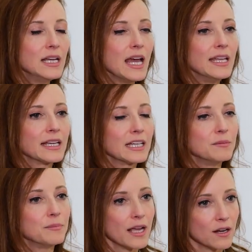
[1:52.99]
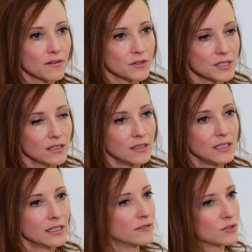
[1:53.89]
and it can impair
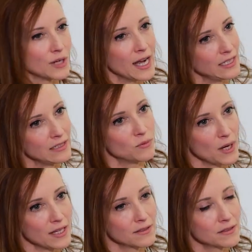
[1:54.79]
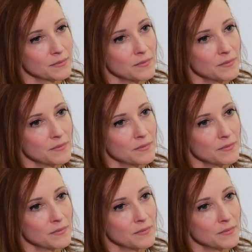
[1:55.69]
fertility in a variety of ways.